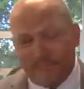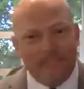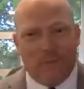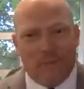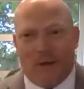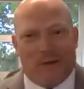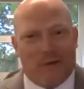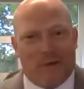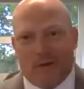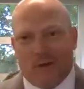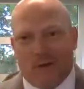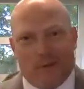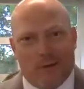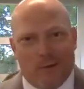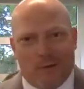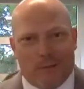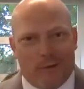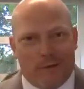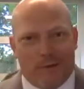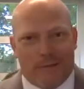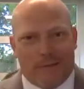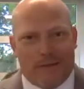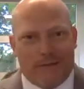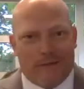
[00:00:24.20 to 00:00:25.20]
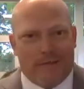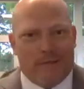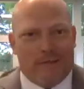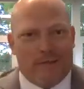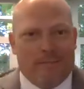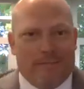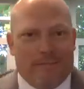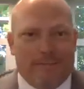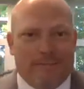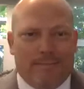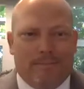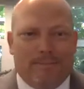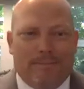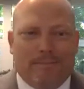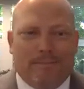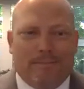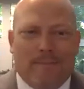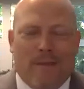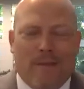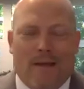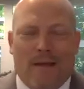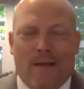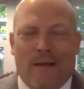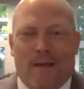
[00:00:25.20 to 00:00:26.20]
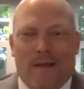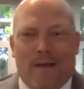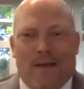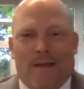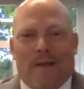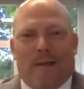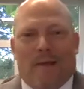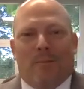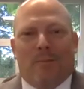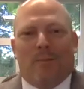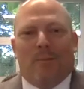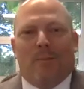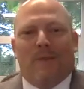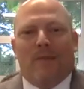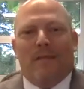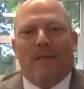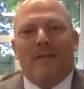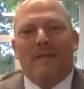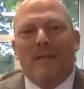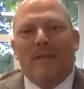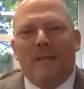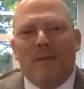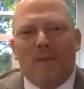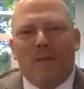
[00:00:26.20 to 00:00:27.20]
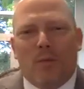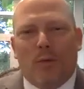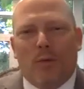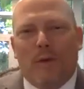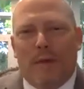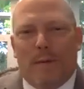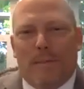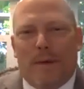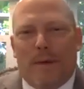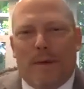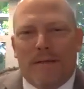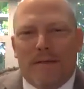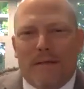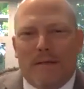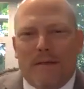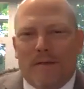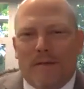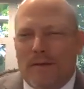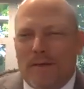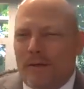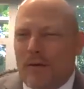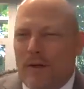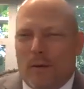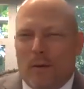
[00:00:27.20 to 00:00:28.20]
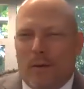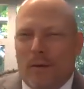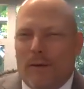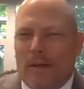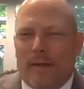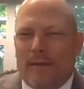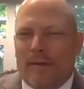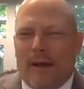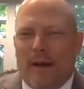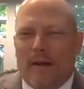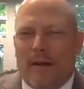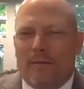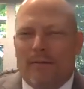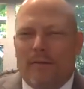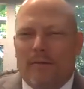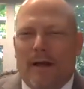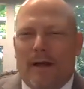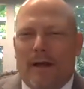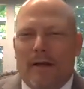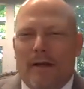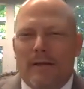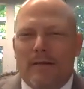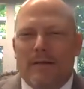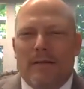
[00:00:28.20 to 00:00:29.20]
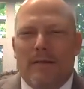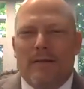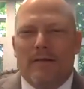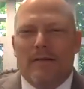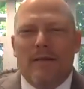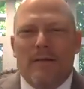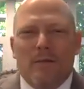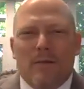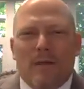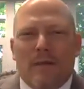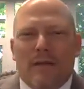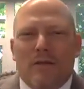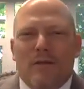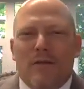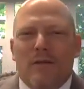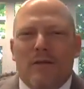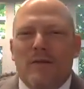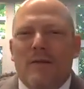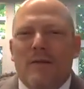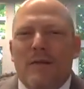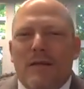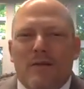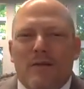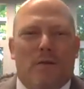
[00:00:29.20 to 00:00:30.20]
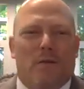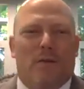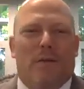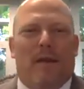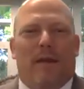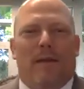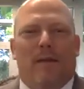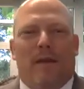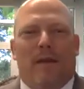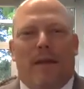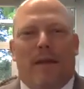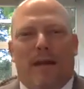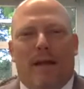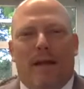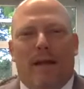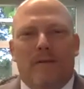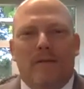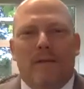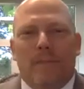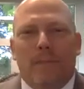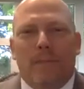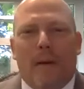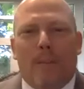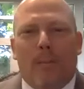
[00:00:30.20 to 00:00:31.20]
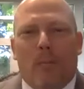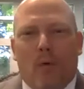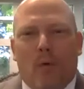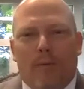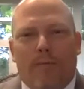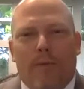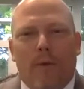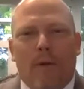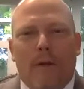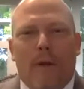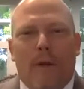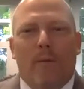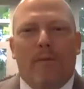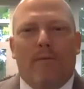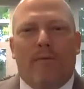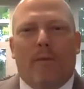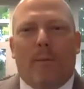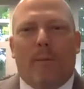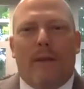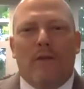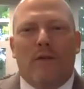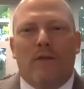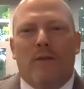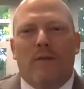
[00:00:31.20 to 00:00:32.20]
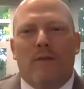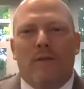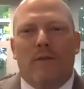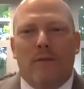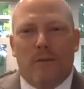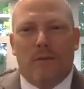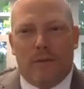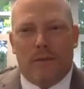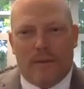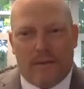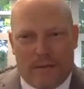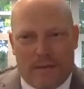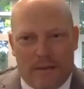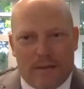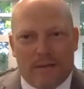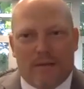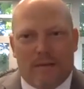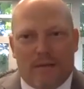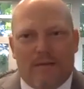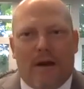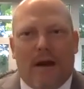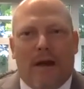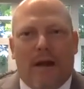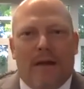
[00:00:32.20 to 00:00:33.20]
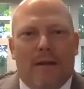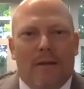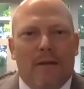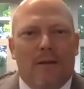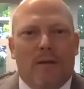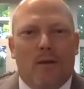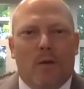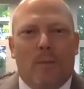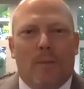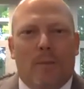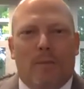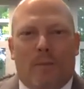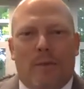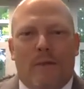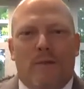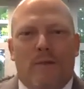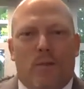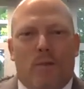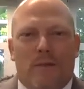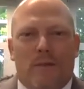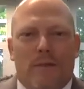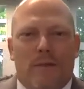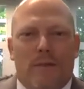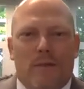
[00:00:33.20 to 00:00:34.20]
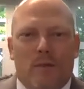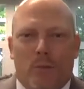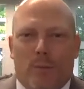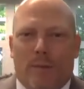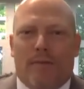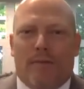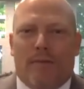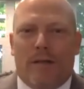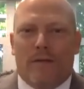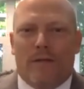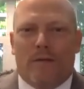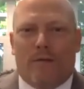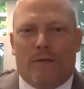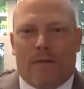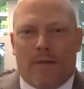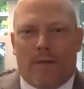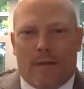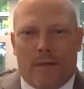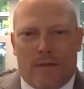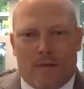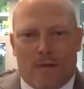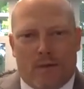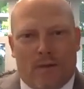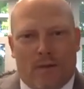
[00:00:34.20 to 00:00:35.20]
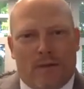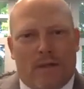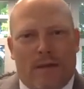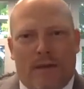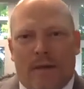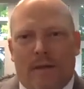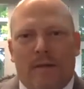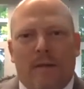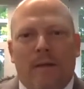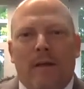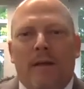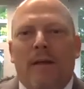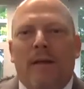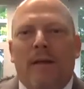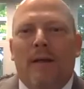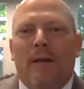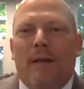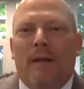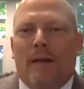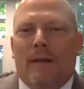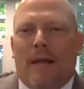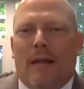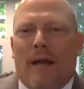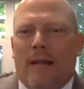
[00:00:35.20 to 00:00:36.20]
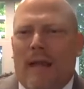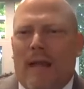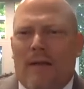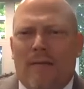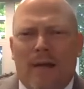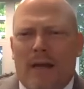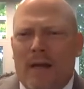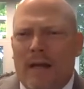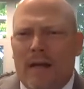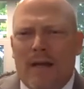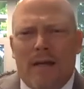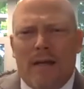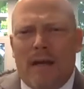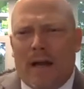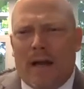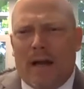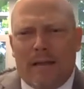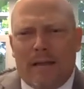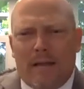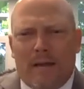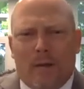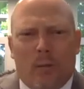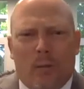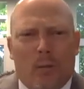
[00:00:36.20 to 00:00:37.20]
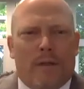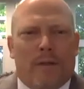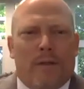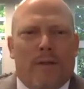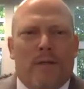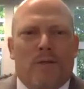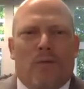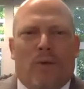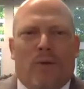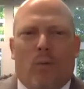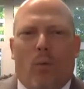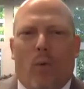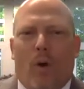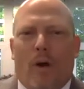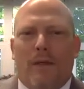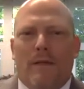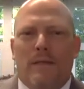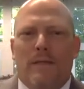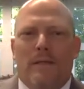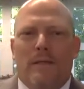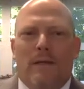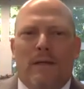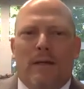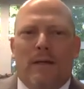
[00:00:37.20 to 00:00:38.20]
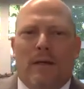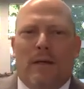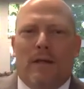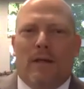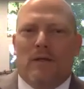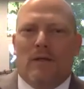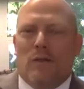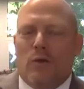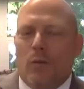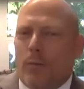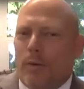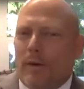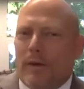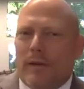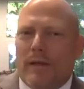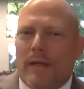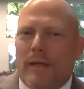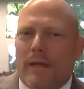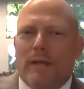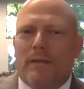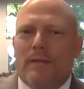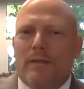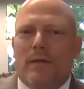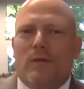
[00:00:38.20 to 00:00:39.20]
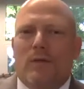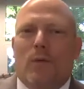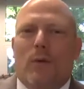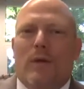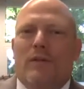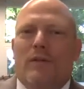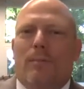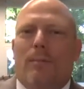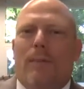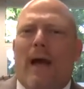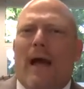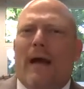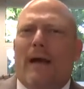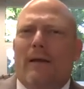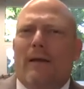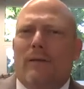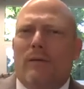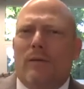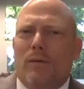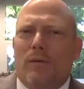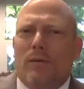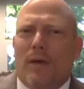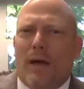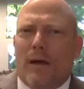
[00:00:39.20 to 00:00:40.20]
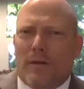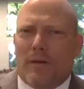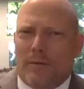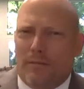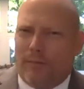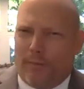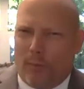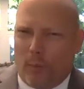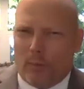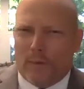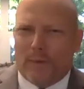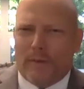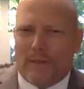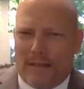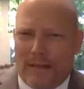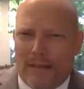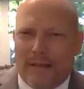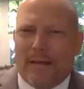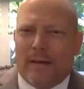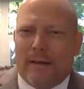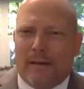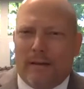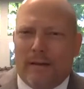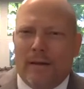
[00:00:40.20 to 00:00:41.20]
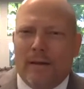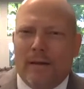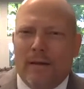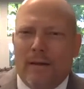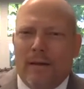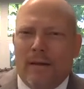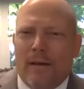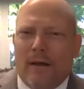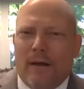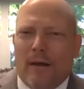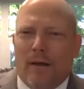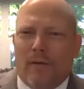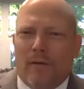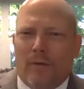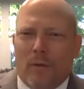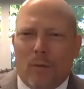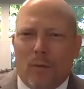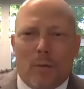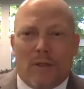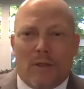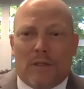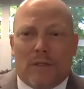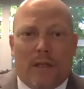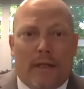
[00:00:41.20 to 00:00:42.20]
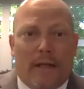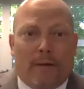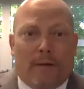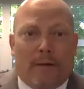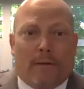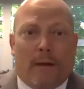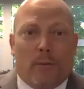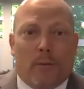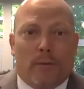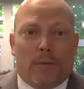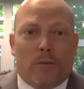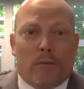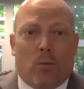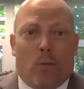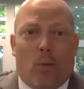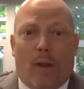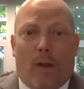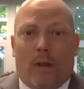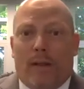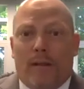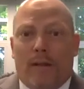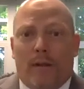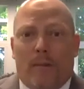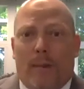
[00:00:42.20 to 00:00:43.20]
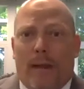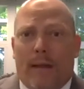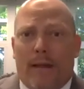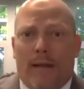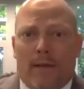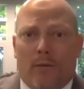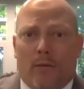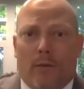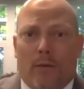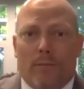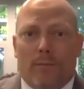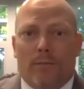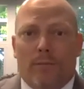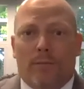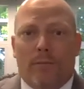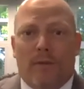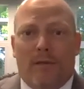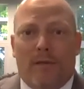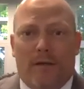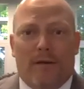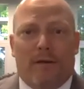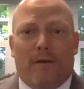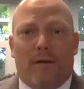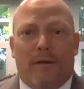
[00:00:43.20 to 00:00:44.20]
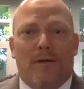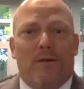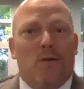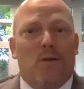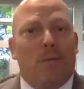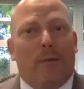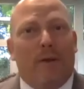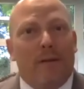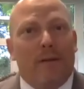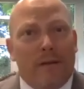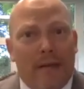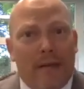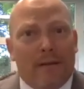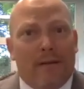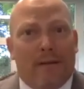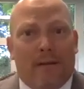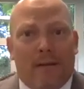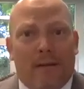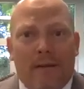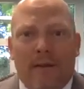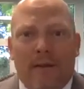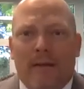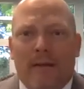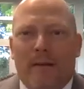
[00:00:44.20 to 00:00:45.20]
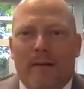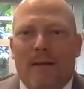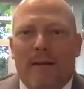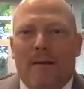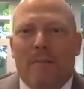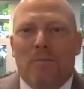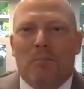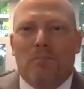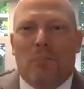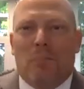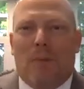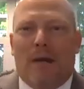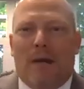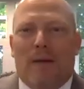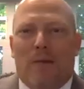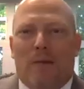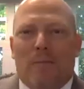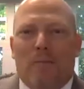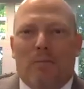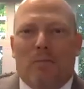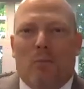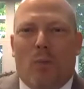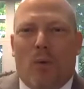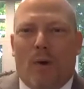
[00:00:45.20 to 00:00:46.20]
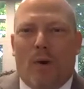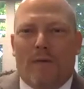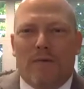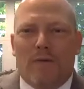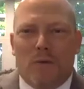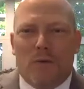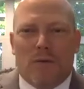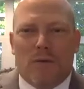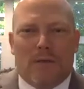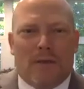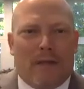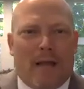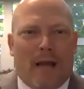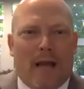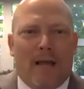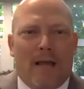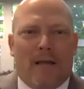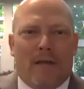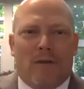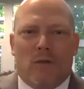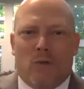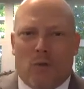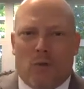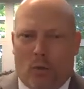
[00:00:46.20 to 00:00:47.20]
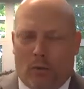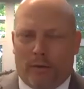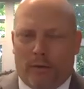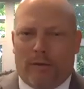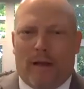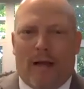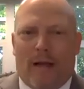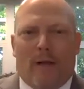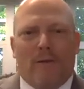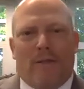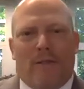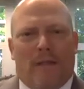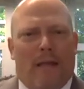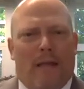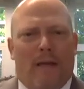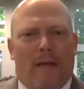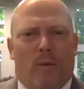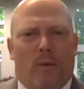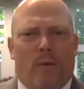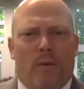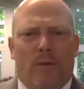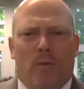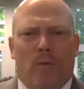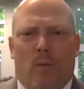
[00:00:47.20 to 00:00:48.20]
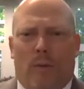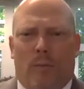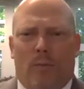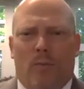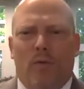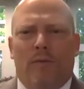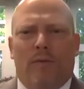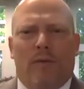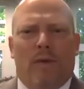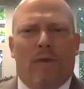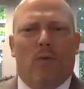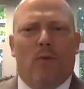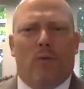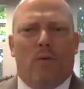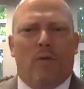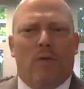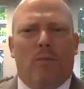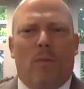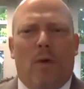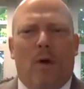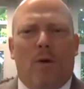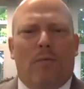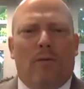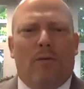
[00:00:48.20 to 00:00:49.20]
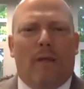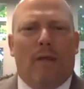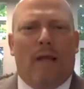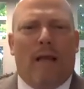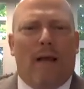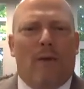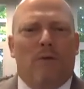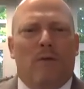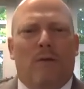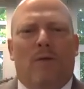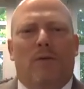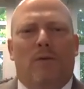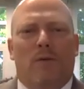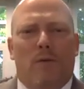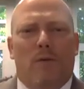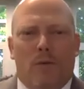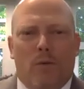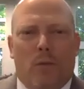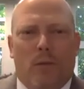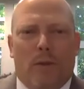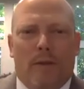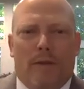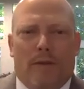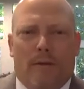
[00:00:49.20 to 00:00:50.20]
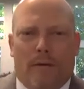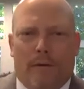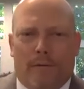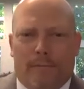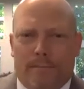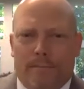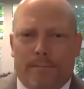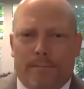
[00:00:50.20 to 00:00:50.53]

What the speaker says: I just couldn't resist. But isn't it truly amazing just how quickly time flies? It seems like just yesterday that I sent my portfolio information to Denise Devine, the human resources supervisor for the district then, not having any idea where the district was in its superintendent situation back in 2014. A few months later, I was well into my interim year as superintendent. My wife Susan and I had sold our house in Lakewood and we moved into a small rental house on 223rd.